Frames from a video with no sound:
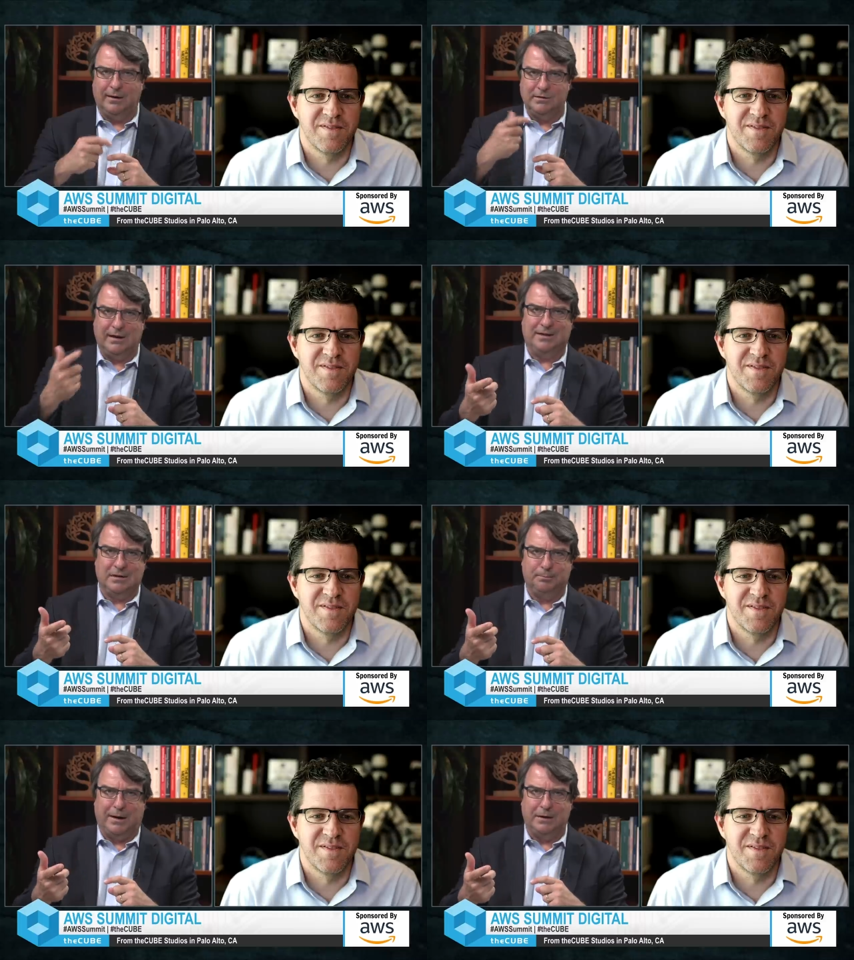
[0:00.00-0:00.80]
Speaker 1: is
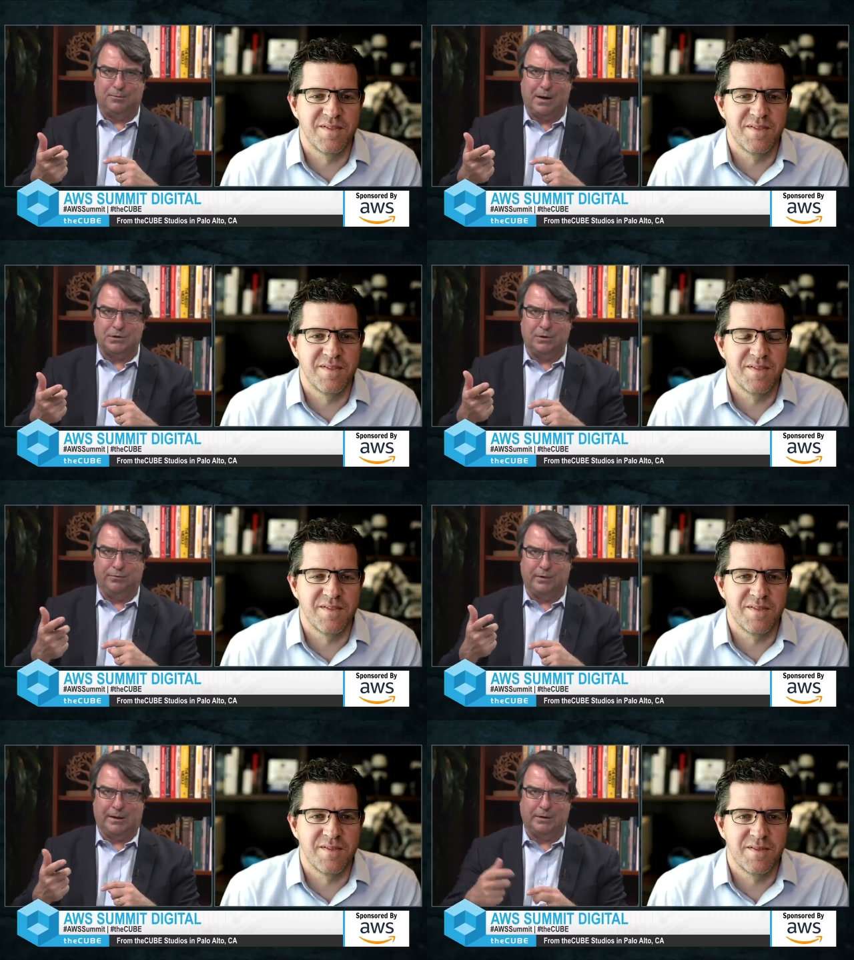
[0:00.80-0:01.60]
is it
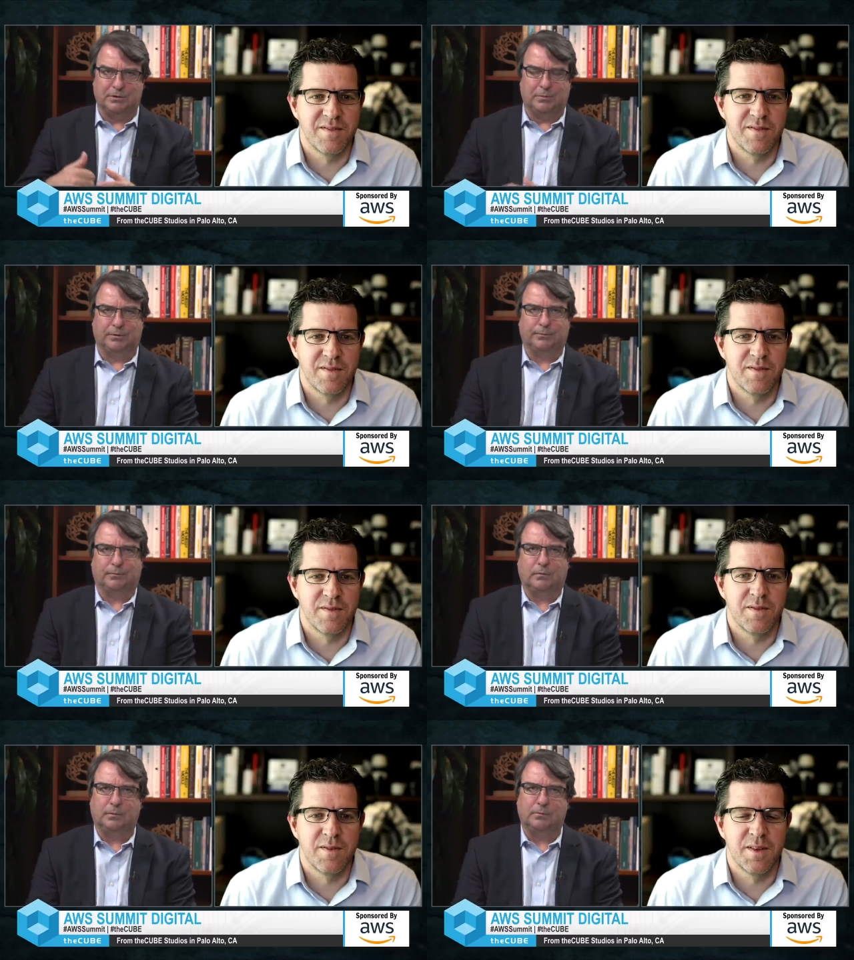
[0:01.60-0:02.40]
bi-directional for the customer?
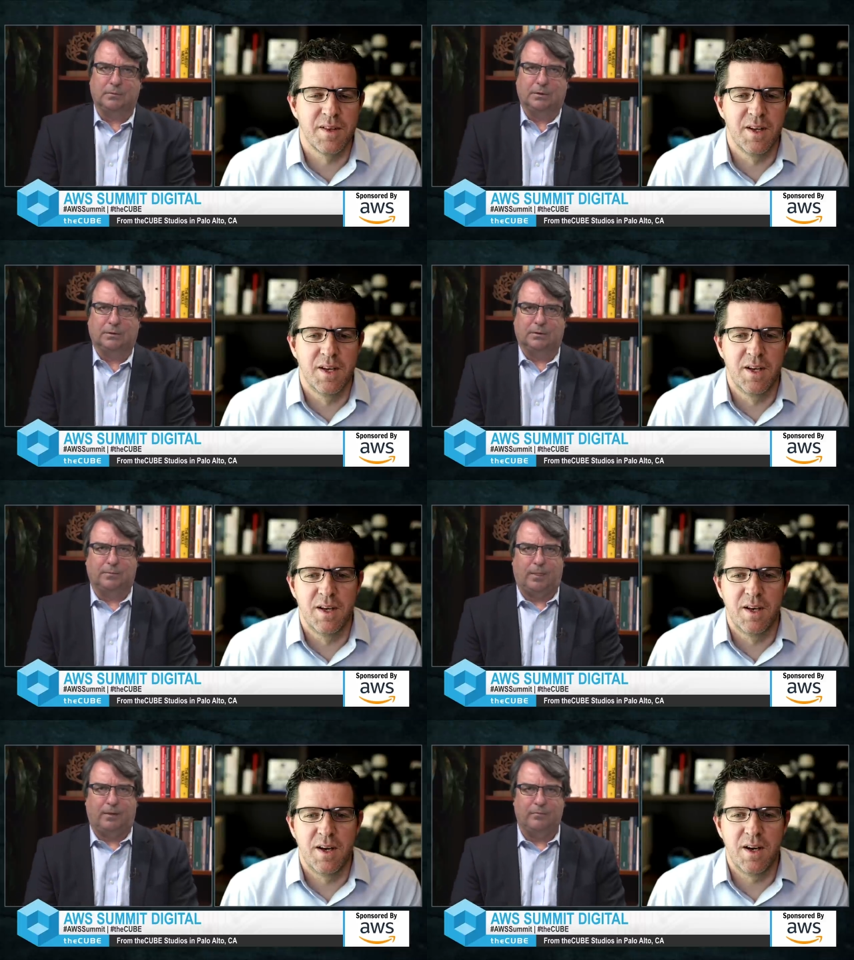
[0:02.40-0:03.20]

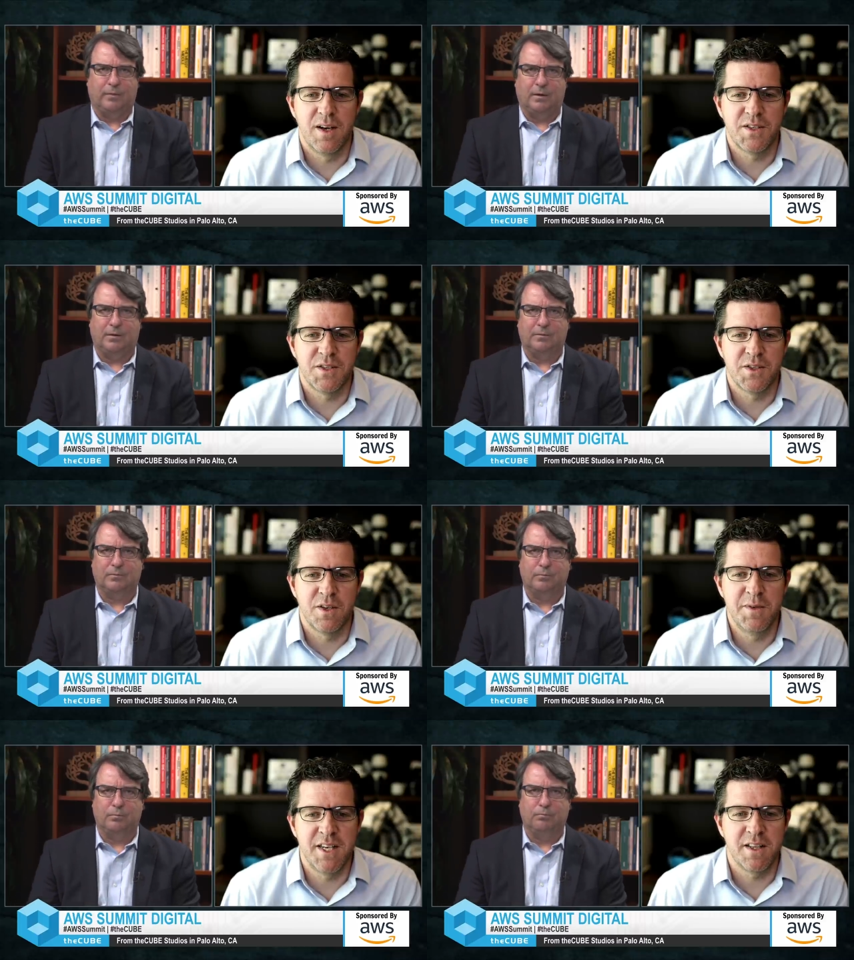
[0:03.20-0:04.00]
Speaker 2: Uh, so,
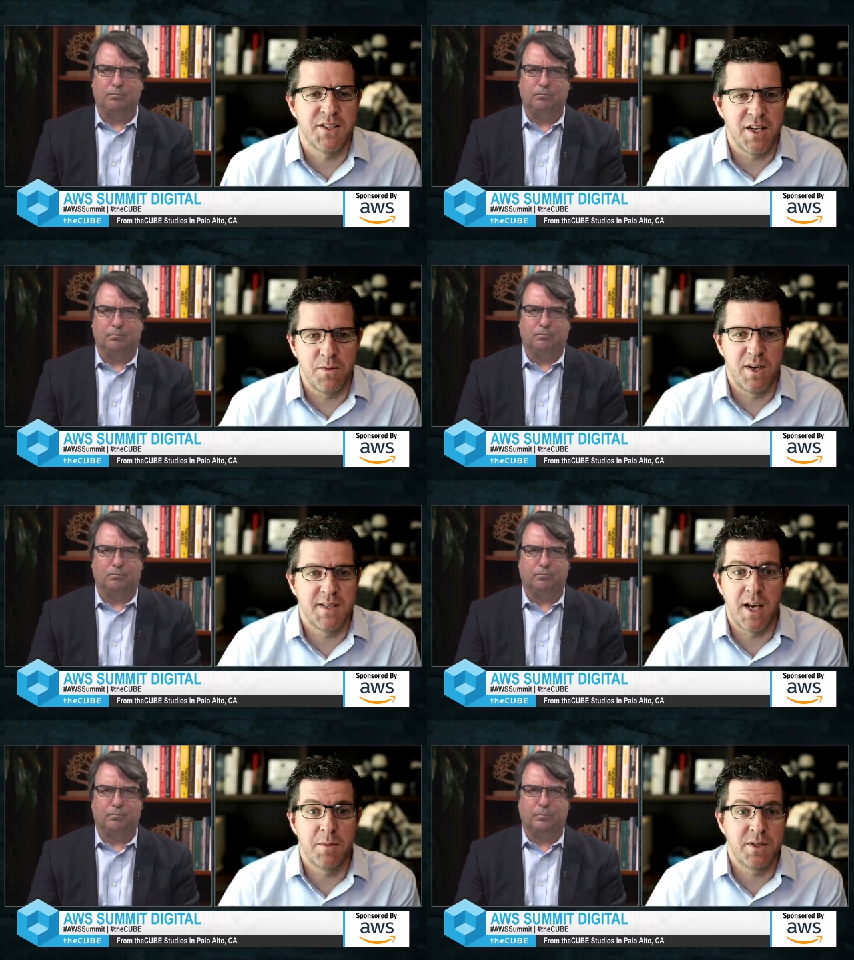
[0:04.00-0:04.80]
so, let me take the second one.
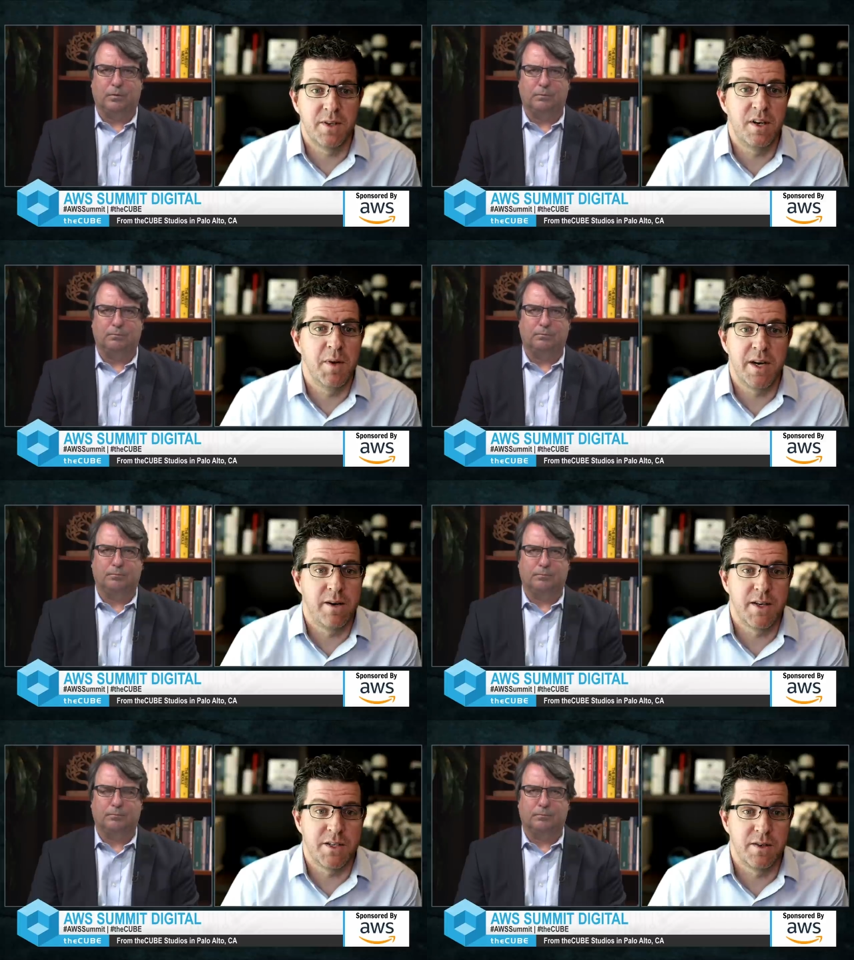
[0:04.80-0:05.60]
It's absolutely
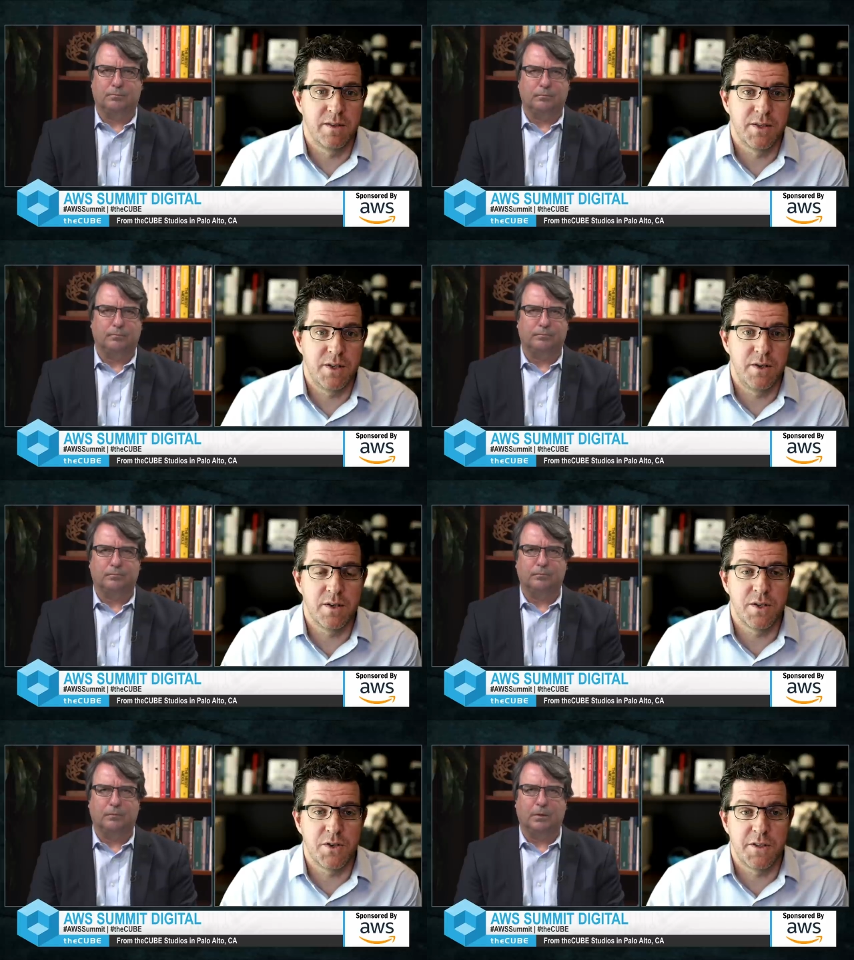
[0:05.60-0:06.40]
bidirectional. So you
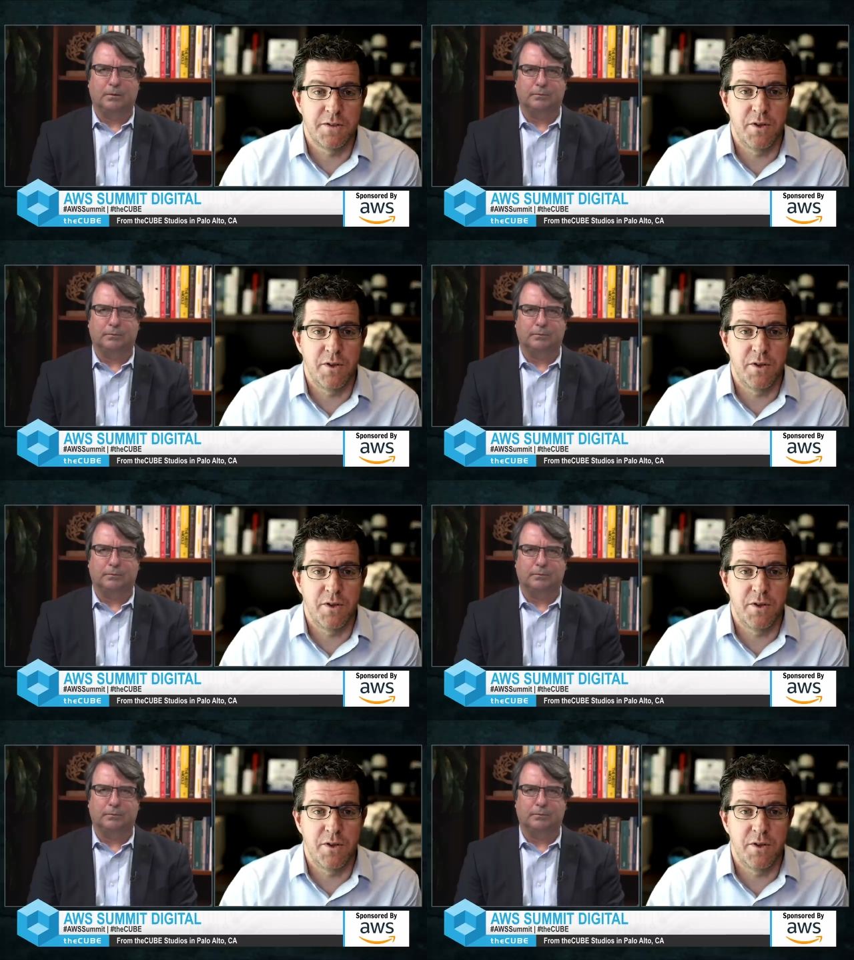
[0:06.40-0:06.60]
can transfer